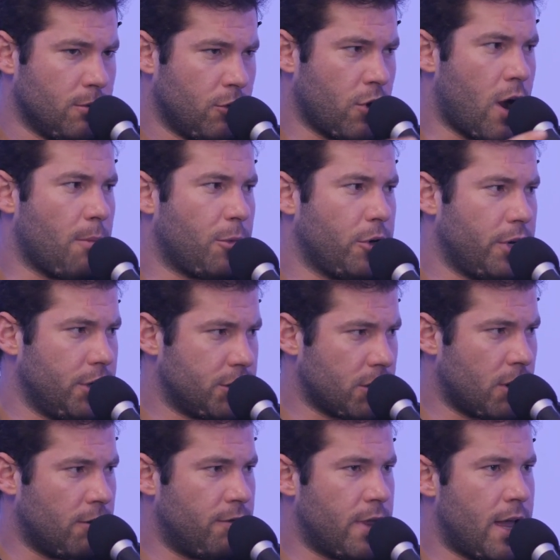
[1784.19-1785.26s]
properties
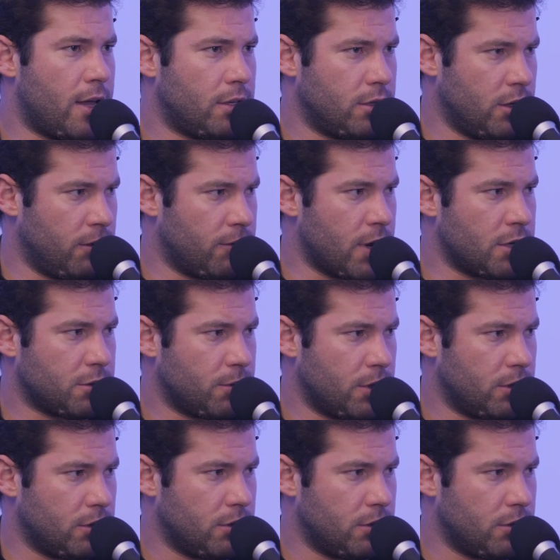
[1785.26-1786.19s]
of that investment.